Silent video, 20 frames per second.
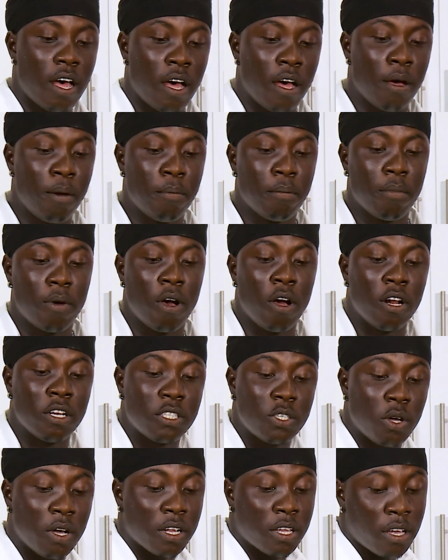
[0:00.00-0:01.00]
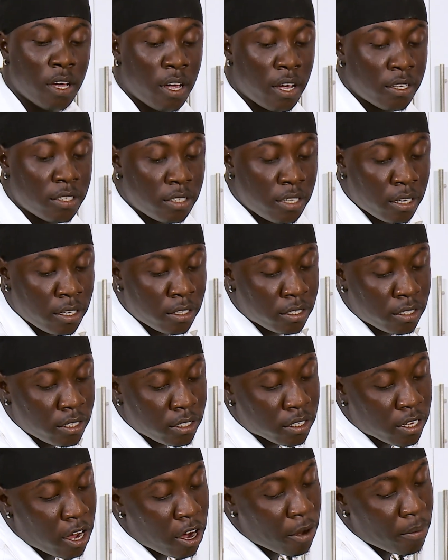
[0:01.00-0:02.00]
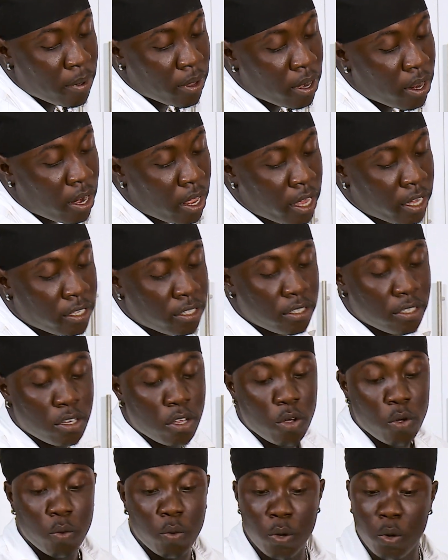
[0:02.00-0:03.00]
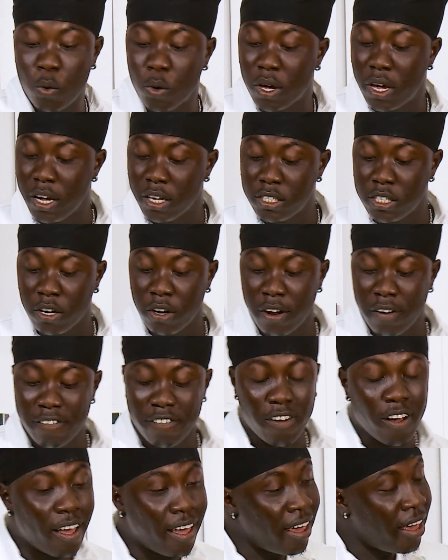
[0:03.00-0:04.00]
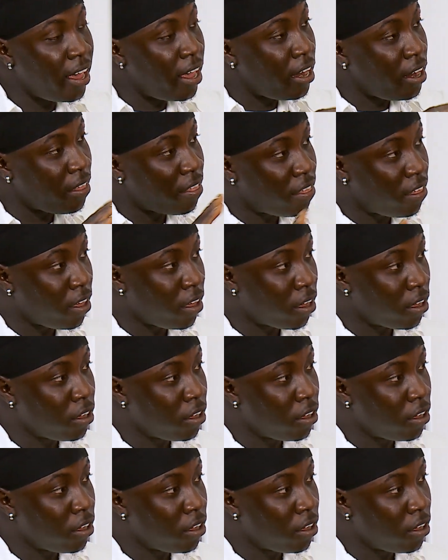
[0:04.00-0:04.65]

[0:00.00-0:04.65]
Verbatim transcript: Um, also at, at Tasty's Caribbean Delights, we do catering for anything.